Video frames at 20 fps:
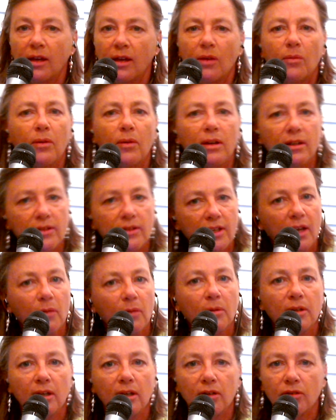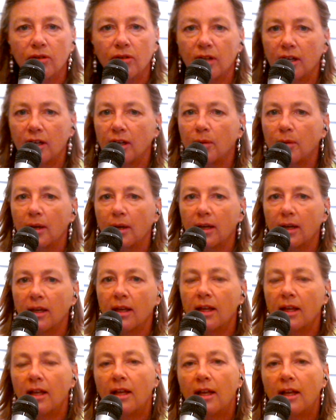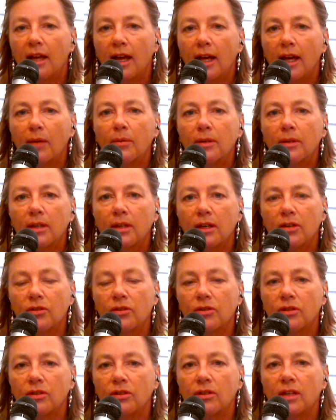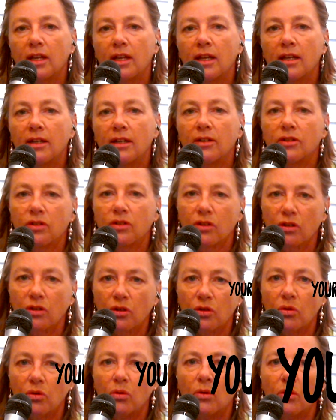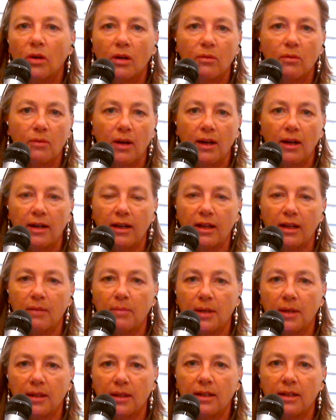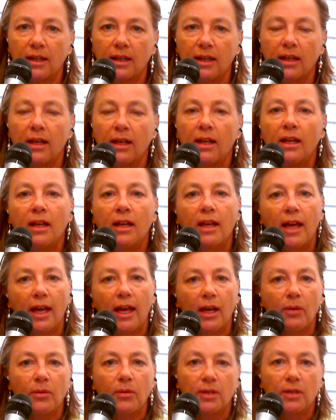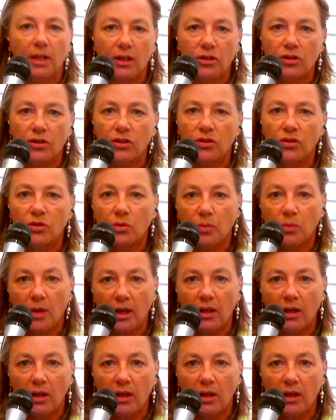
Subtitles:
What is equitation anyway? Equitation is your riding ability. Equitation is the way